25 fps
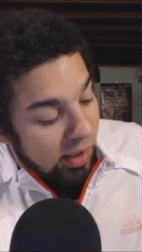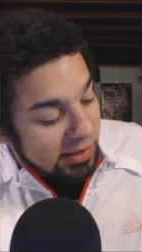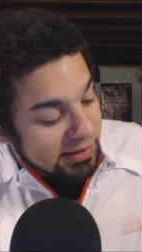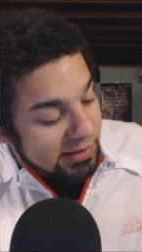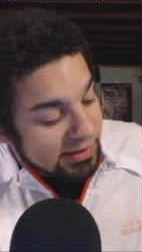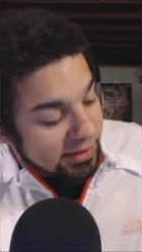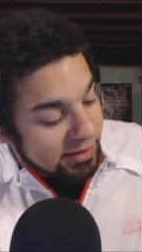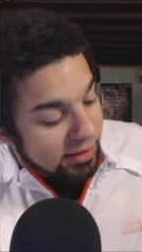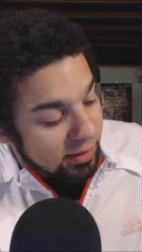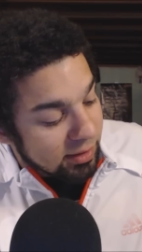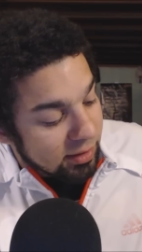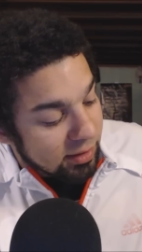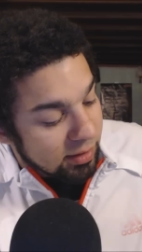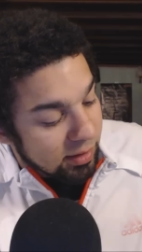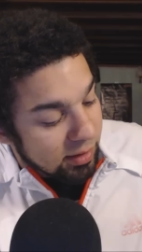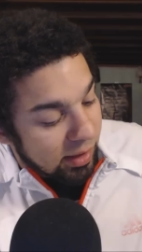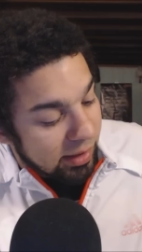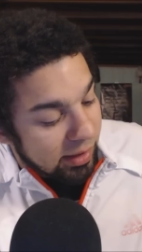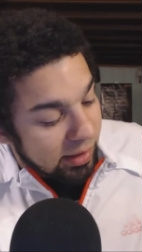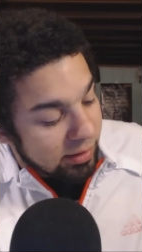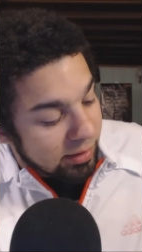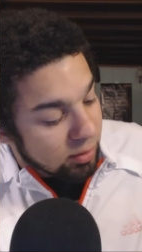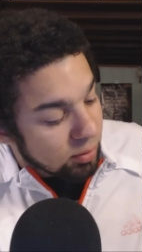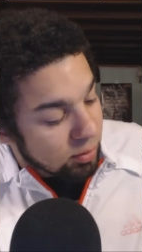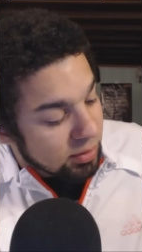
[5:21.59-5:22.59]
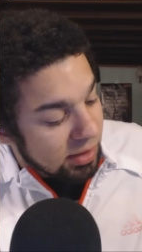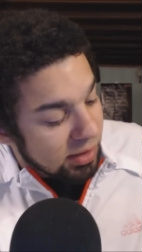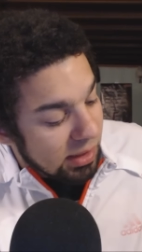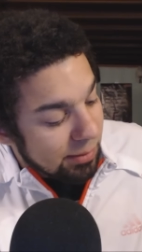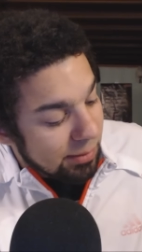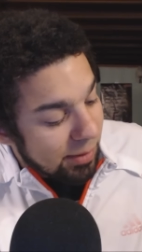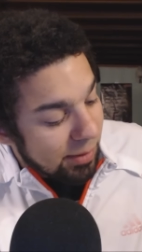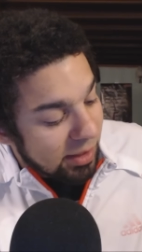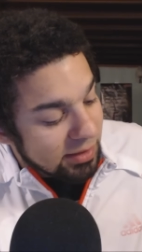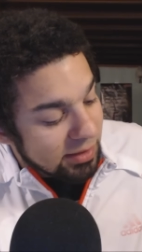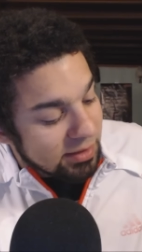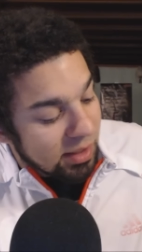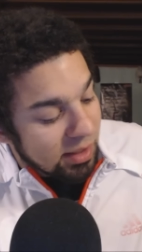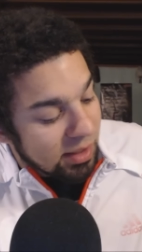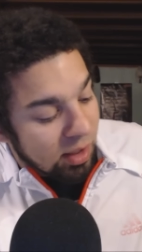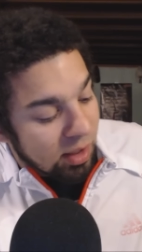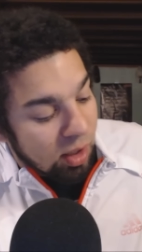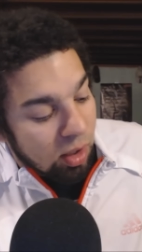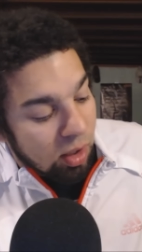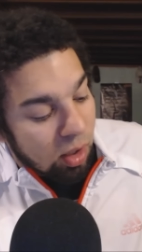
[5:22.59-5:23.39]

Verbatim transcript: Asuna and her teammates